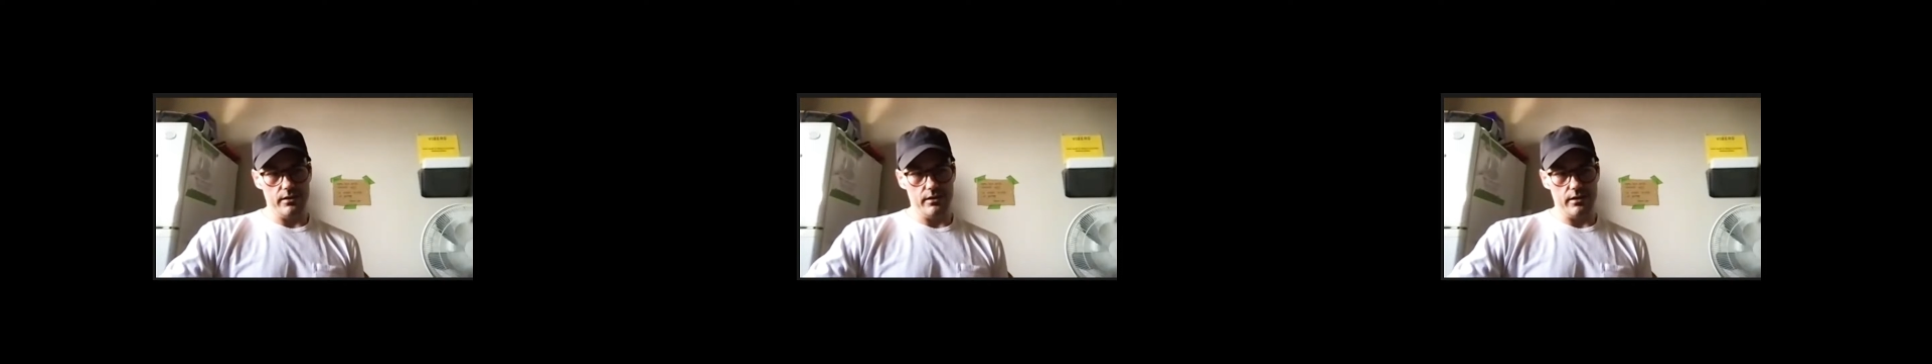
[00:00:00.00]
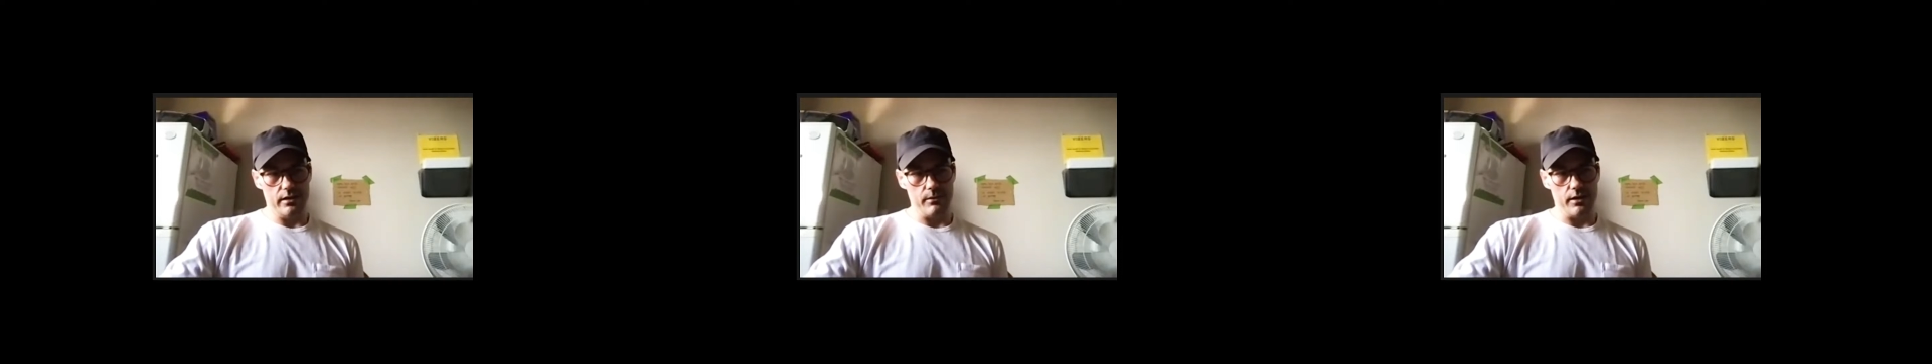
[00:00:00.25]

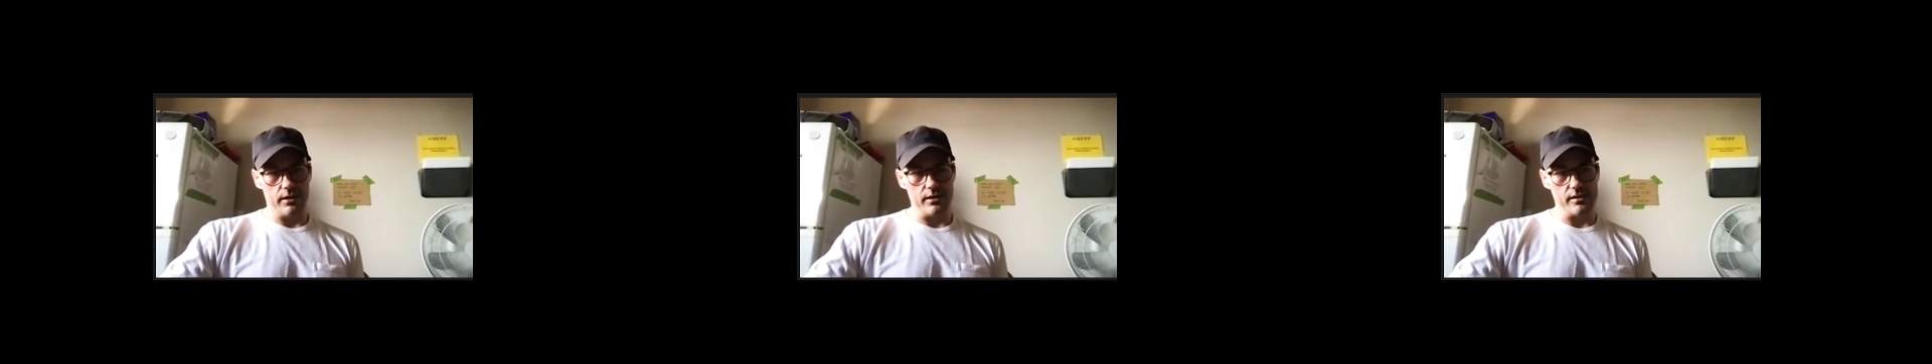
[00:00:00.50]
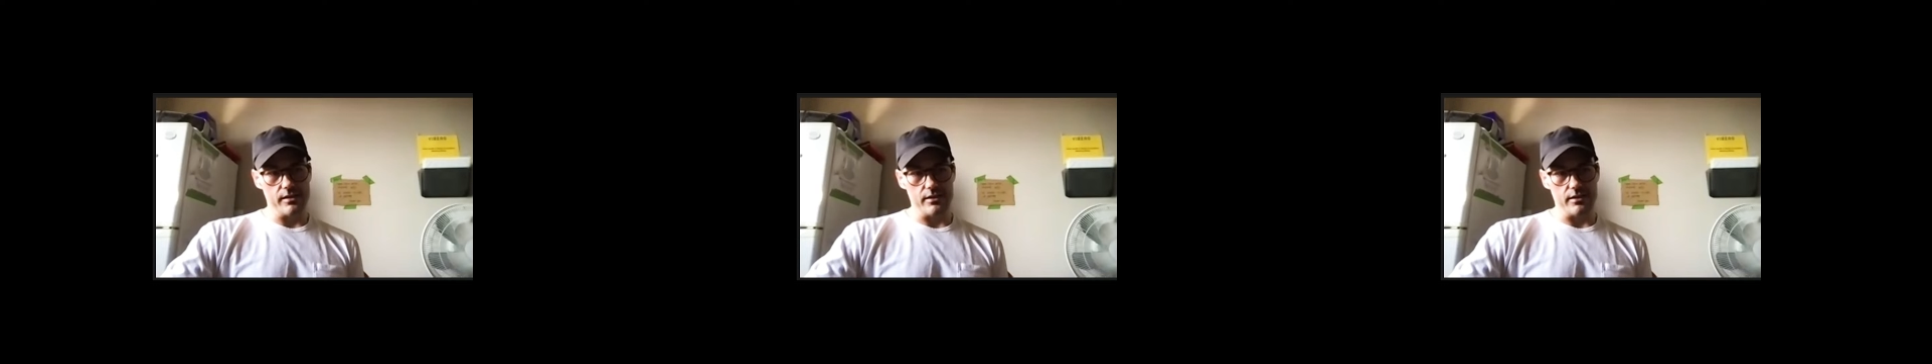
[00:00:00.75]
not going to
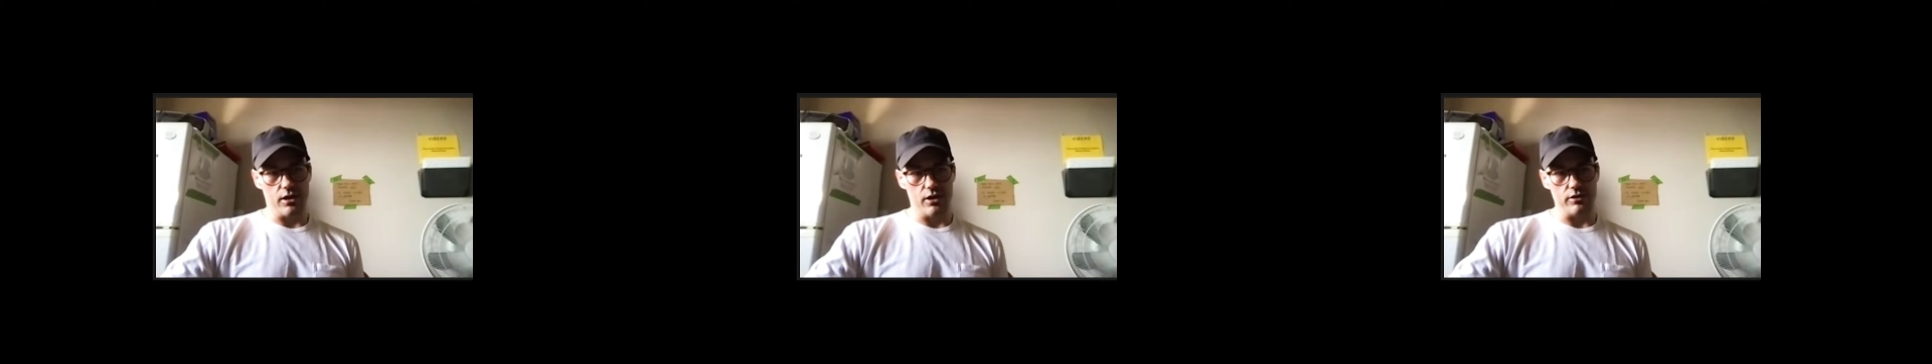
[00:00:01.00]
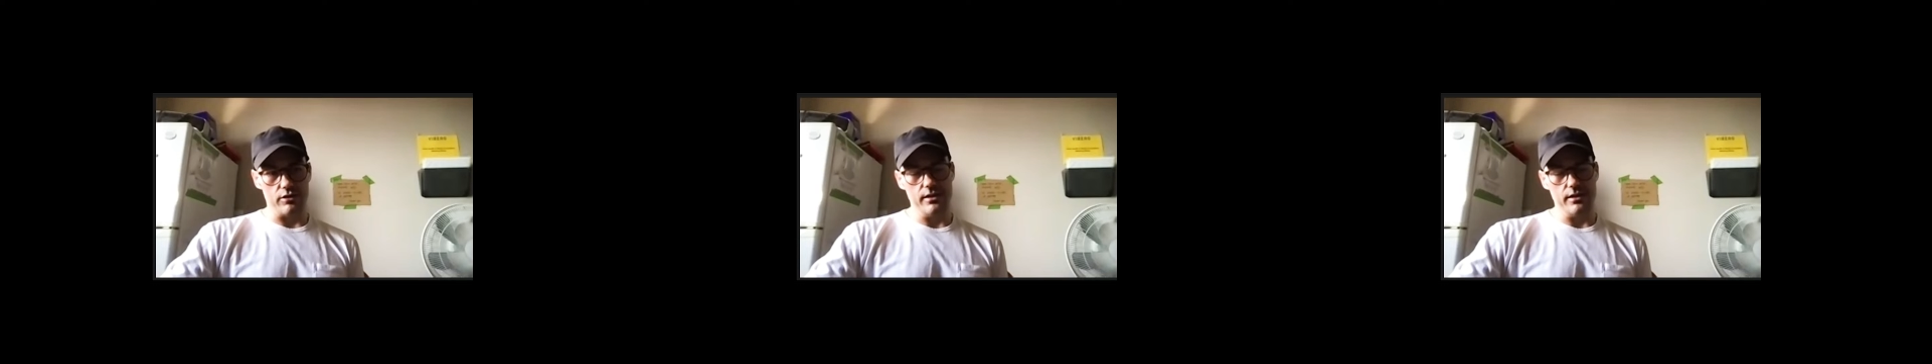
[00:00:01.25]
say it's
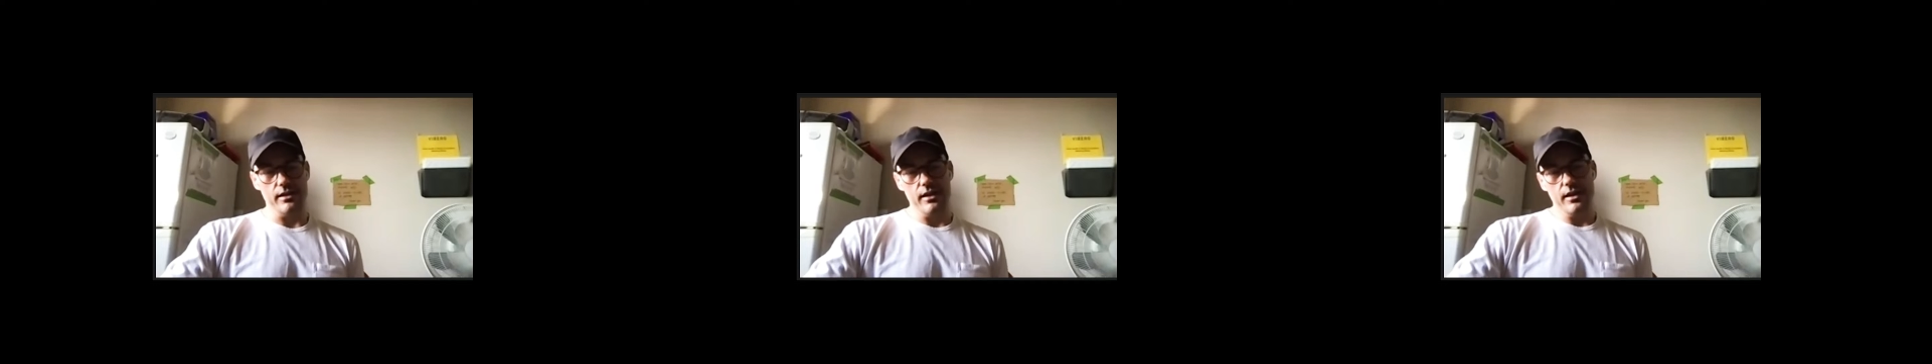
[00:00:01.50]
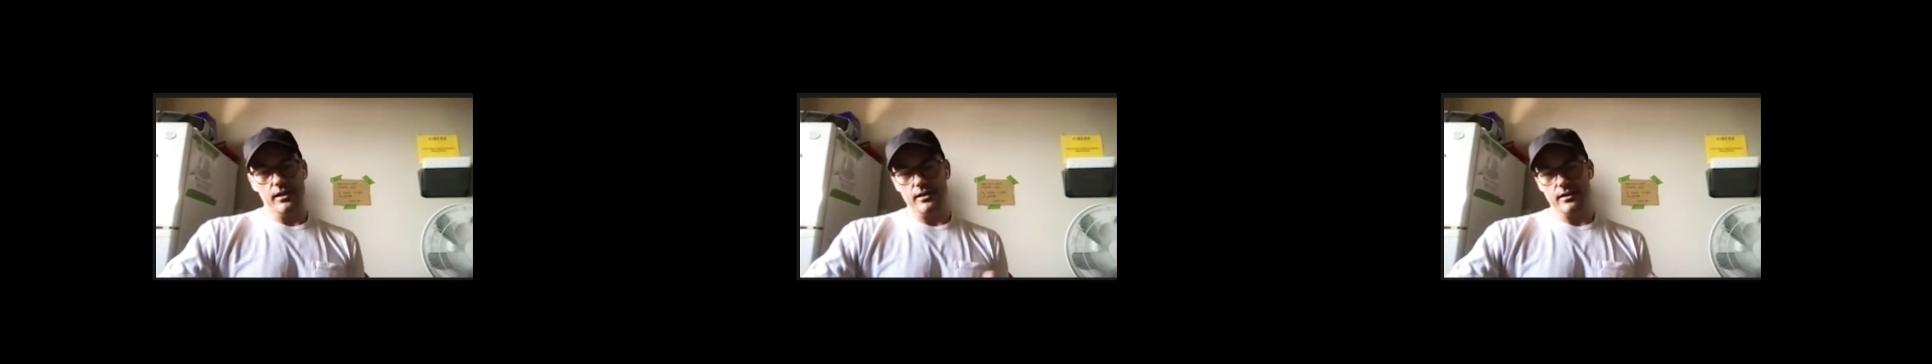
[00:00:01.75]
harder.
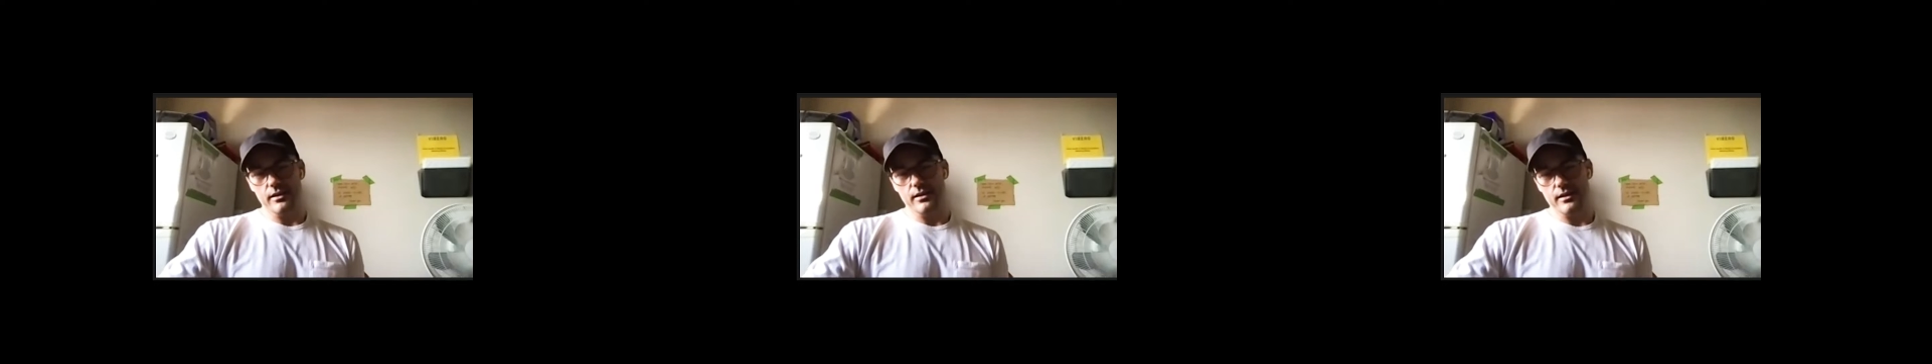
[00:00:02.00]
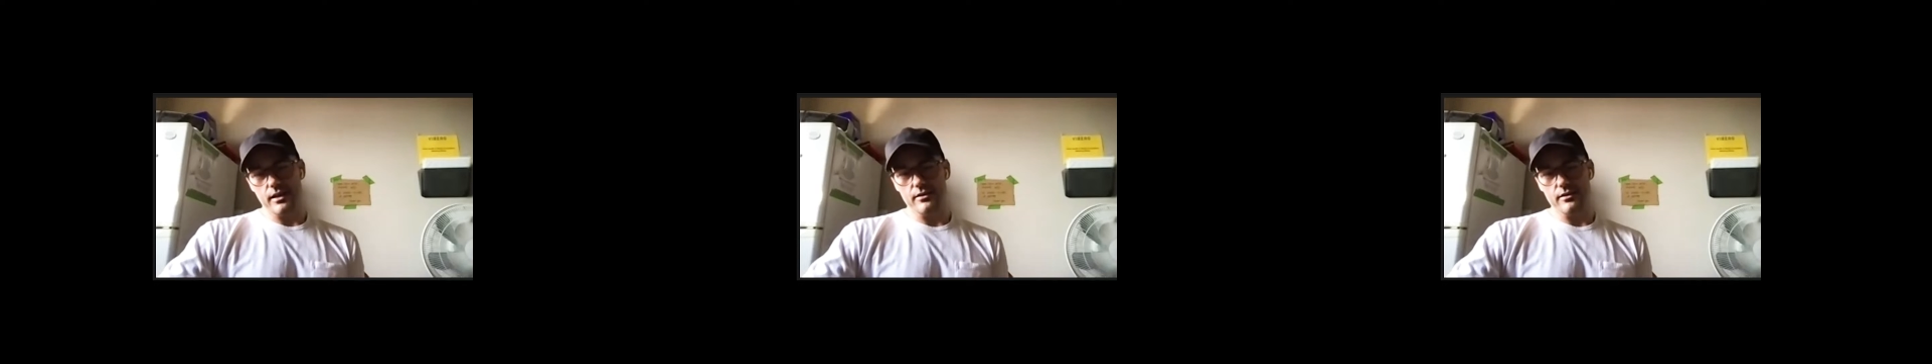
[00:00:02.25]

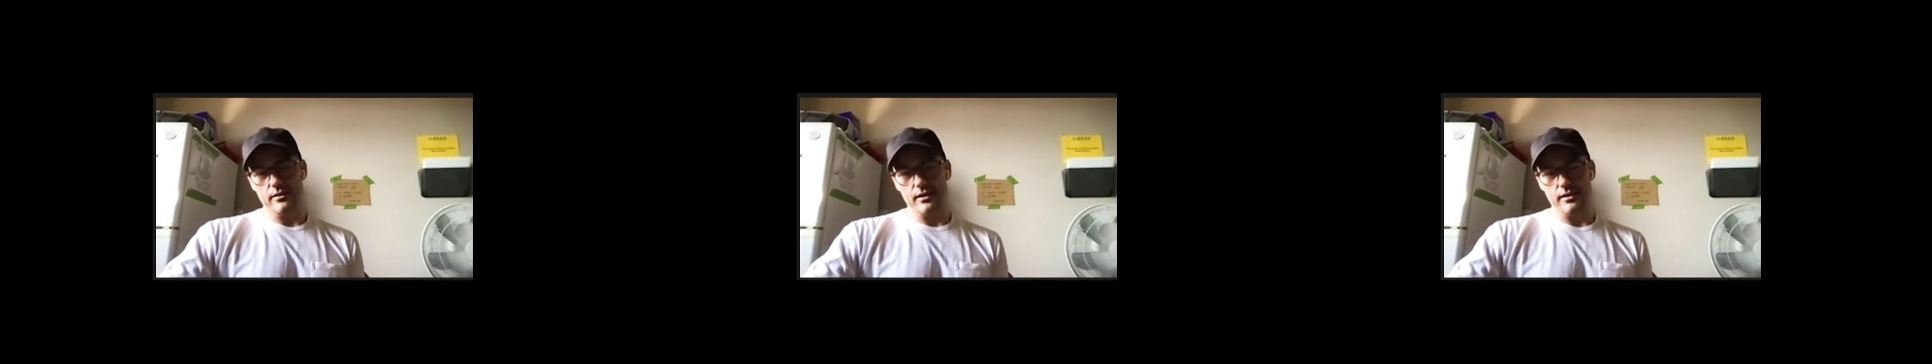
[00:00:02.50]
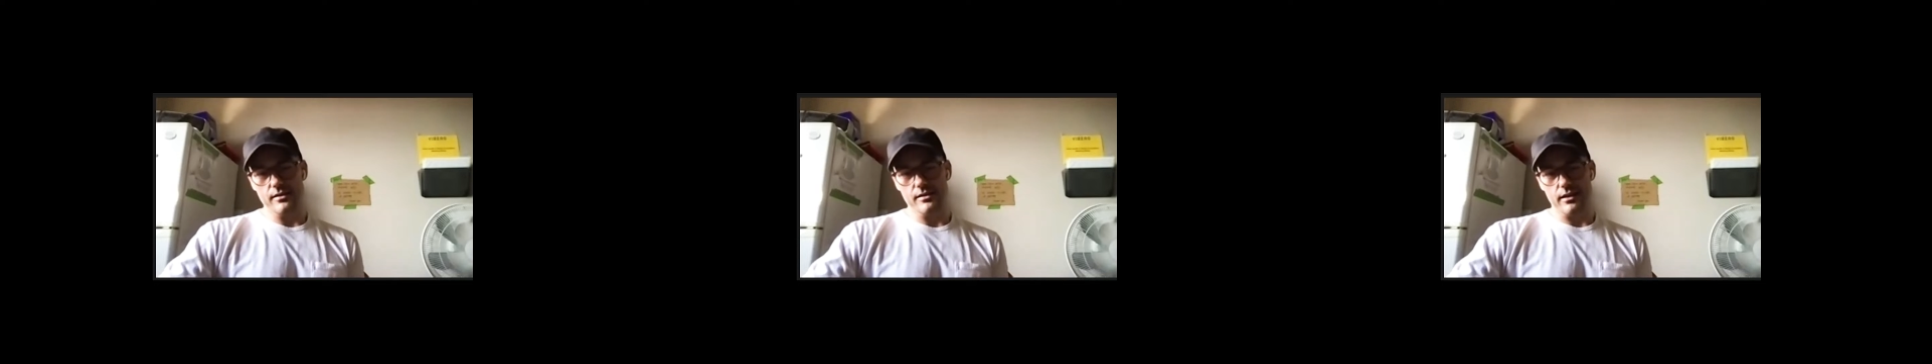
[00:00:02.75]
The other thing
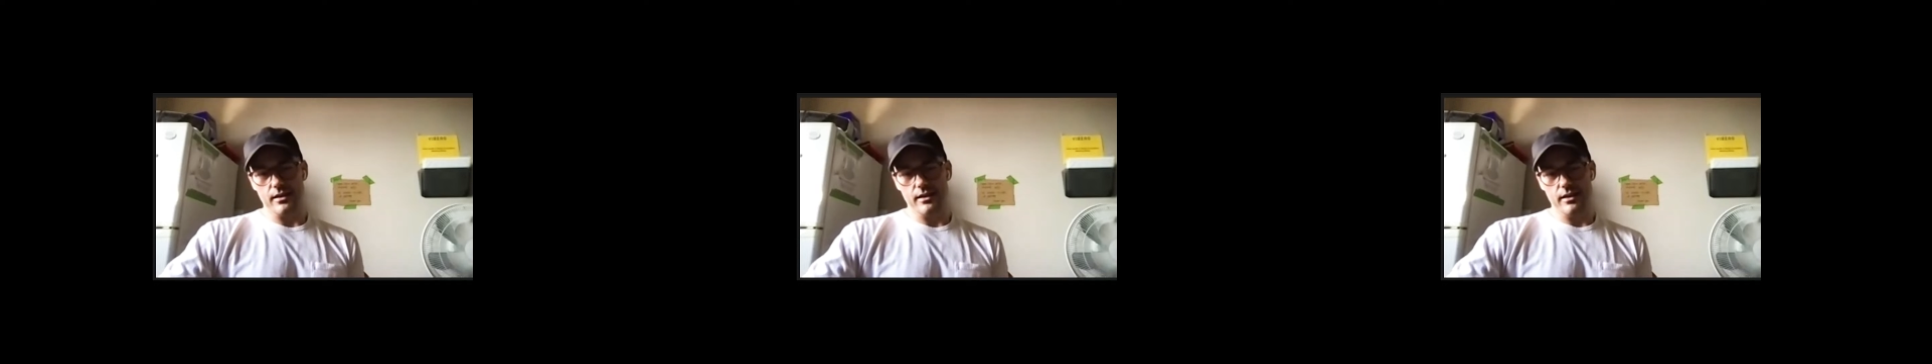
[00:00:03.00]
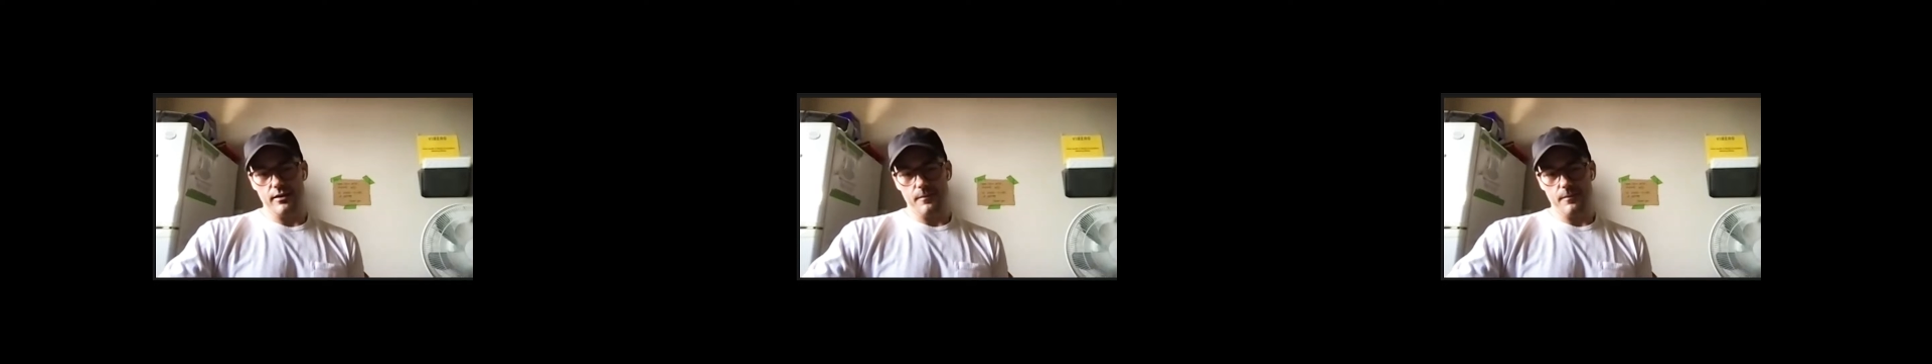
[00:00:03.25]
is, like,